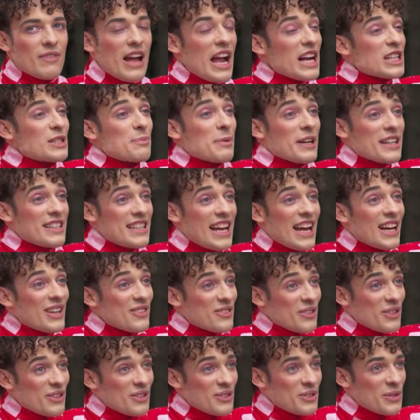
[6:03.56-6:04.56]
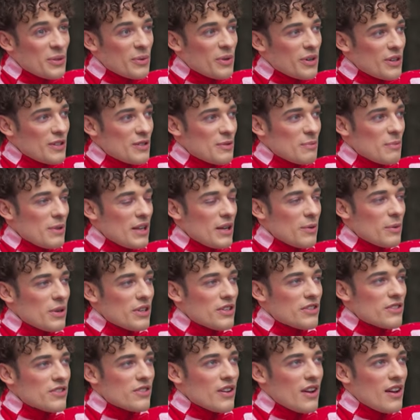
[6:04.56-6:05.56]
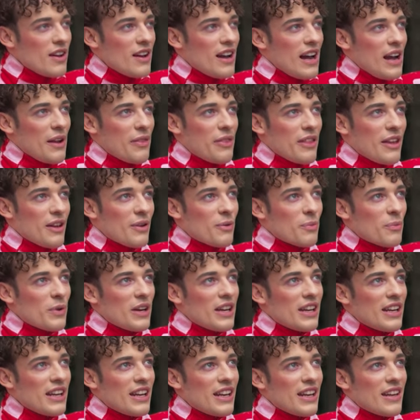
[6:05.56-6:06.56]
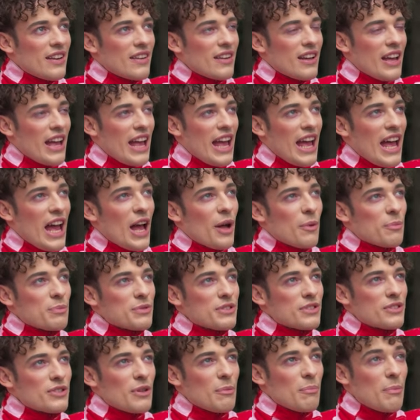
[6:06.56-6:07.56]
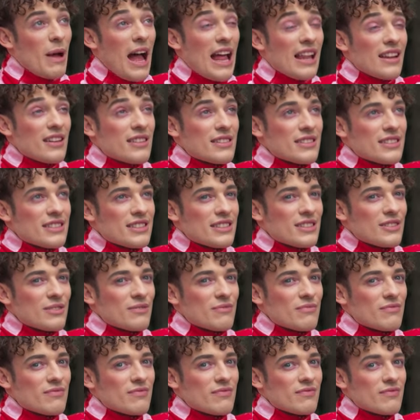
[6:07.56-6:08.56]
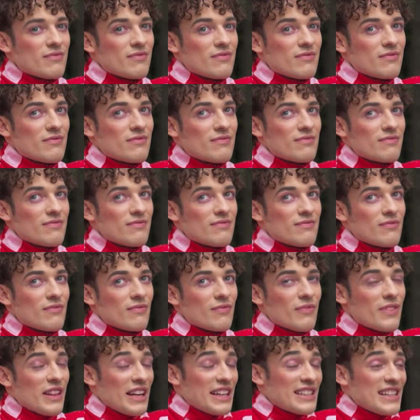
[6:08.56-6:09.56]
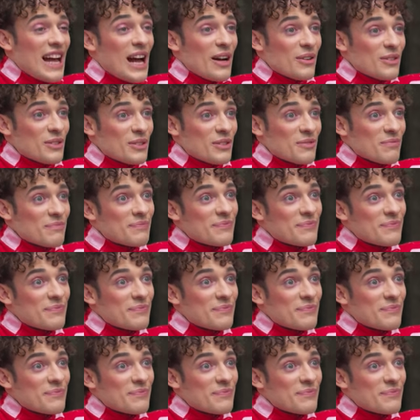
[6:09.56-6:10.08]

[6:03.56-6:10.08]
expectation towards me, which I think really helps to balance things out.